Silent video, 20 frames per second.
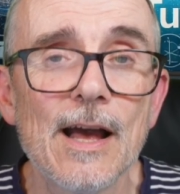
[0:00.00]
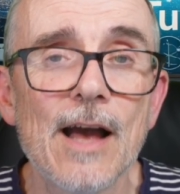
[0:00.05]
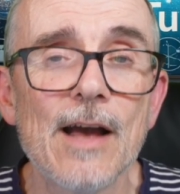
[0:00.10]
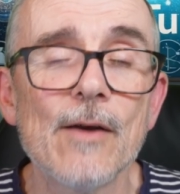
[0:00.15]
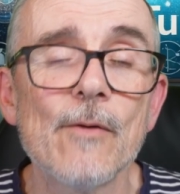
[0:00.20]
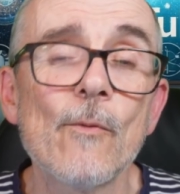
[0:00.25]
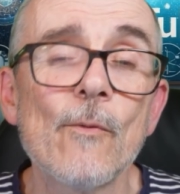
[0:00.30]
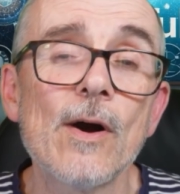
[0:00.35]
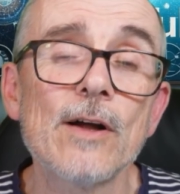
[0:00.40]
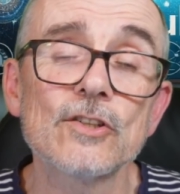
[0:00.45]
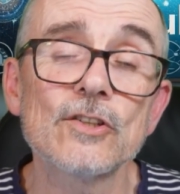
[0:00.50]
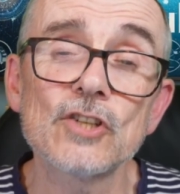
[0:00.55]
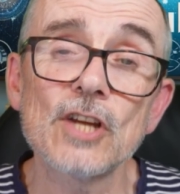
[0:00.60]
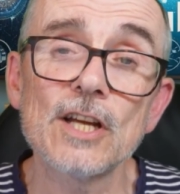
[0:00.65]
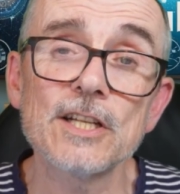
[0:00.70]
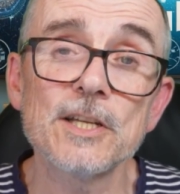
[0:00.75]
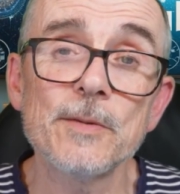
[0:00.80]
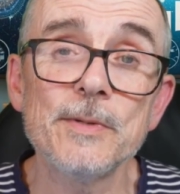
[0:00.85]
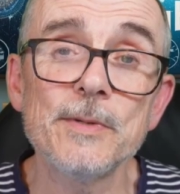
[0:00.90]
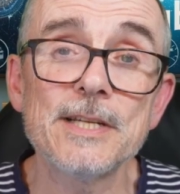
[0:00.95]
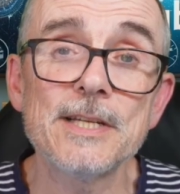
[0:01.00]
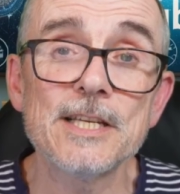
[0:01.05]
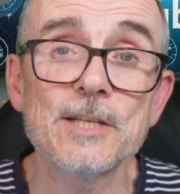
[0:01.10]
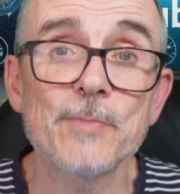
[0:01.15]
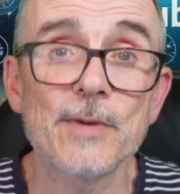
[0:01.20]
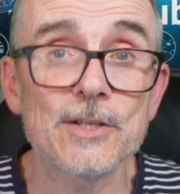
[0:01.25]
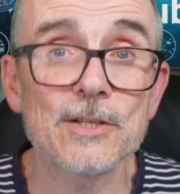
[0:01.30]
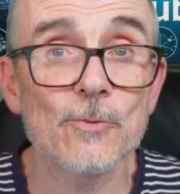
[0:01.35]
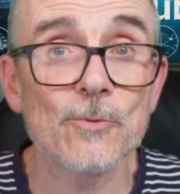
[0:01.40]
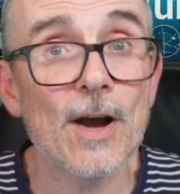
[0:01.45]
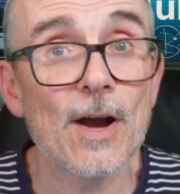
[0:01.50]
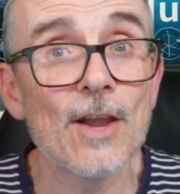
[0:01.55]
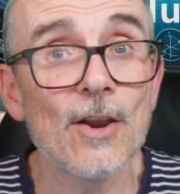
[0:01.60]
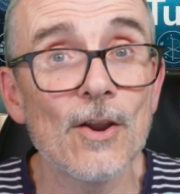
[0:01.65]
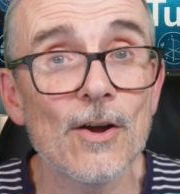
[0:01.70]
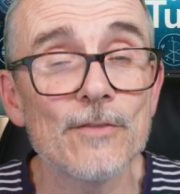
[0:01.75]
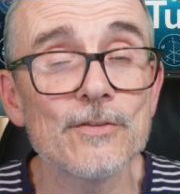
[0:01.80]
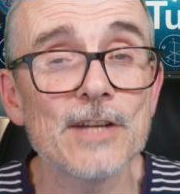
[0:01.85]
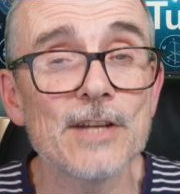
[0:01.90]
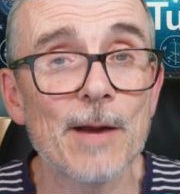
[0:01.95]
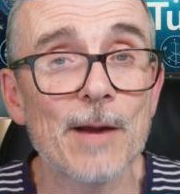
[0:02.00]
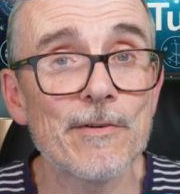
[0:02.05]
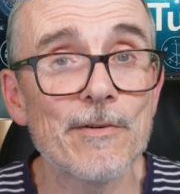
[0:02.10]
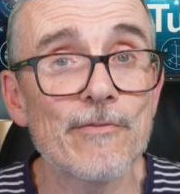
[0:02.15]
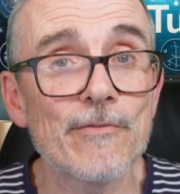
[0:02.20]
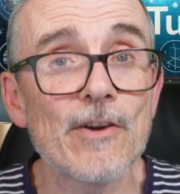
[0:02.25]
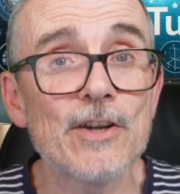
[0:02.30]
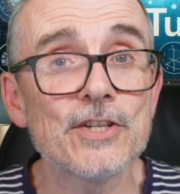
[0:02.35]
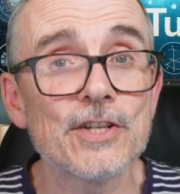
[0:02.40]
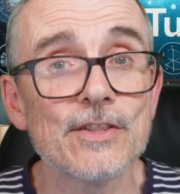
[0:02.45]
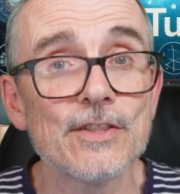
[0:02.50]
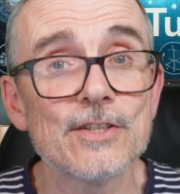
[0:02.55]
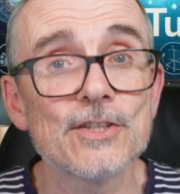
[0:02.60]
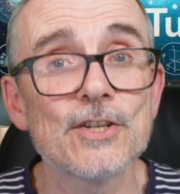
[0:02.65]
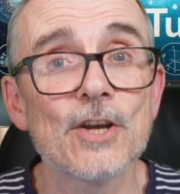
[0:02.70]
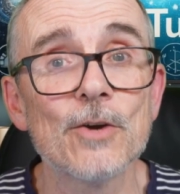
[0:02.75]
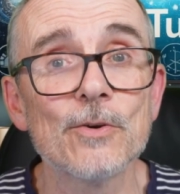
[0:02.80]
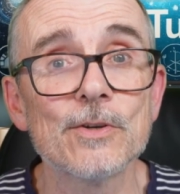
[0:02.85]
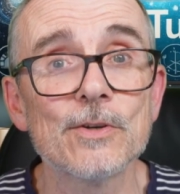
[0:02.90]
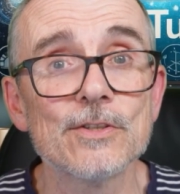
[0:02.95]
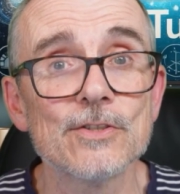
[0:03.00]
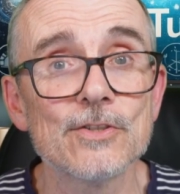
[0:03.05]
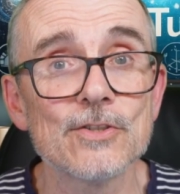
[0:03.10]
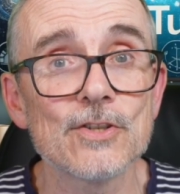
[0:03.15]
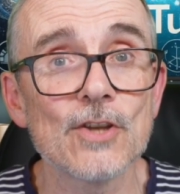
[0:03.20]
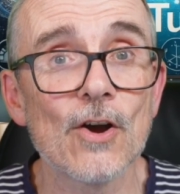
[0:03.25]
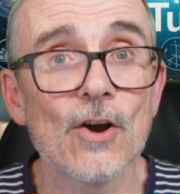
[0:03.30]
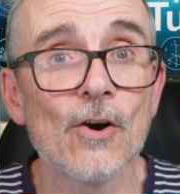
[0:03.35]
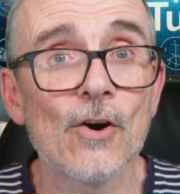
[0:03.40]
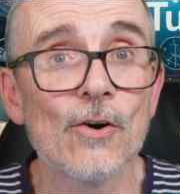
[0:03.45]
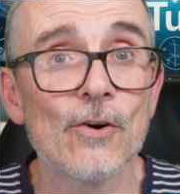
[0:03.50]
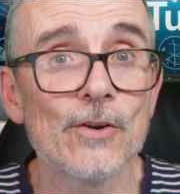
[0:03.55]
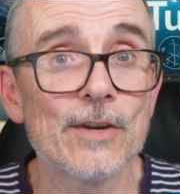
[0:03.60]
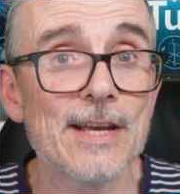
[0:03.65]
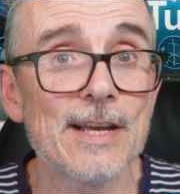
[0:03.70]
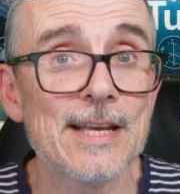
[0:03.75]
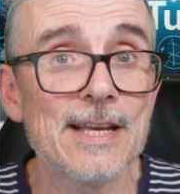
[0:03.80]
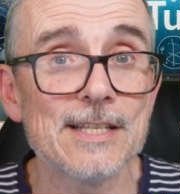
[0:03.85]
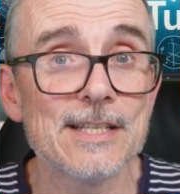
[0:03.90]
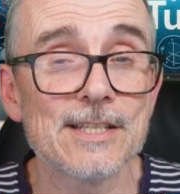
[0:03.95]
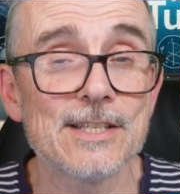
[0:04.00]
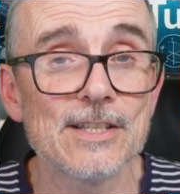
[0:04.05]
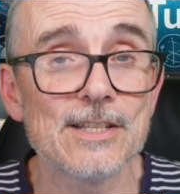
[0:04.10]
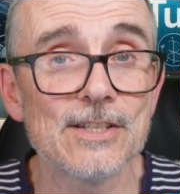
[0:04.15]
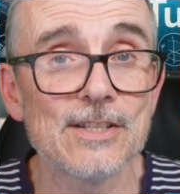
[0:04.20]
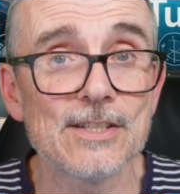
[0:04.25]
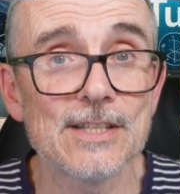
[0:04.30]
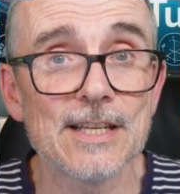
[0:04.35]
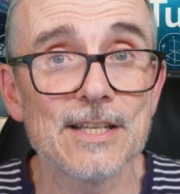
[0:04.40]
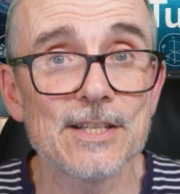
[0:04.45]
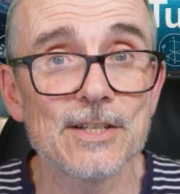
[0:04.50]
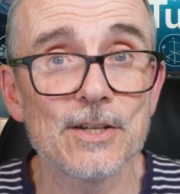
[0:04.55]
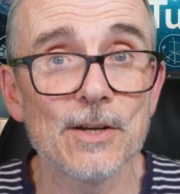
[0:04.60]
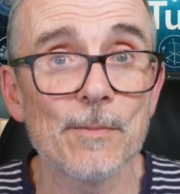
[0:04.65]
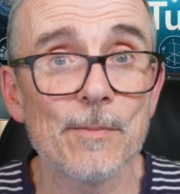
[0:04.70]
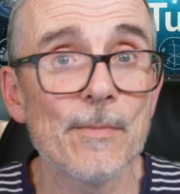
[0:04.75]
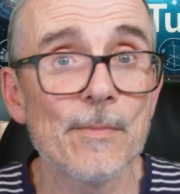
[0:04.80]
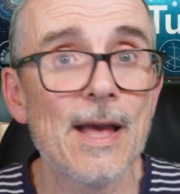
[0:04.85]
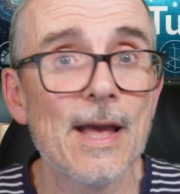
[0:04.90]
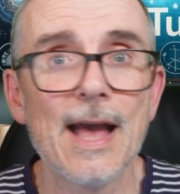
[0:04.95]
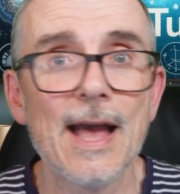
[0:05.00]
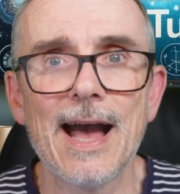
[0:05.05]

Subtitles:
while ChatGPT spends quite a lot of time refreshing the tokens on its system,